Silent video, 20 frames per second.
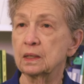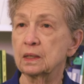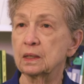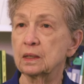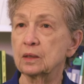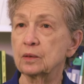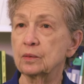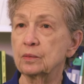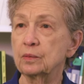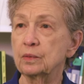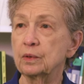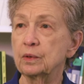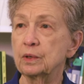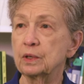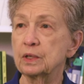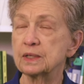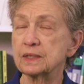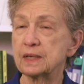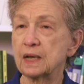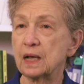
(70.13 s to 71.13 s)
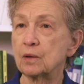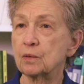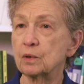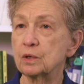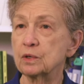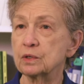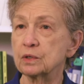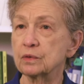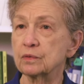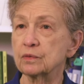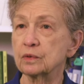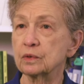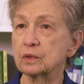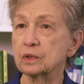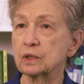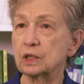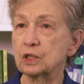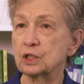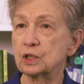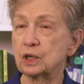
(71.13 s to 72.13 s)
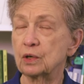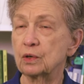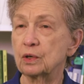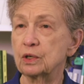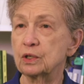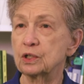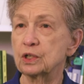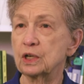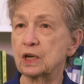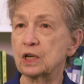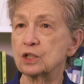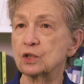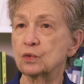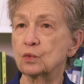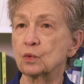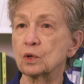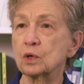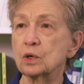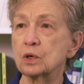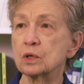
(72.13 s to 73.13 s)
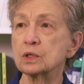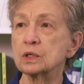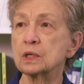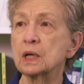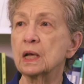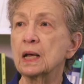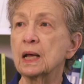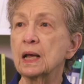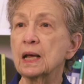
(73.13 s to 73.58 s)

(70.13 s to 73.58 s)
the salaries of early childhood education workers,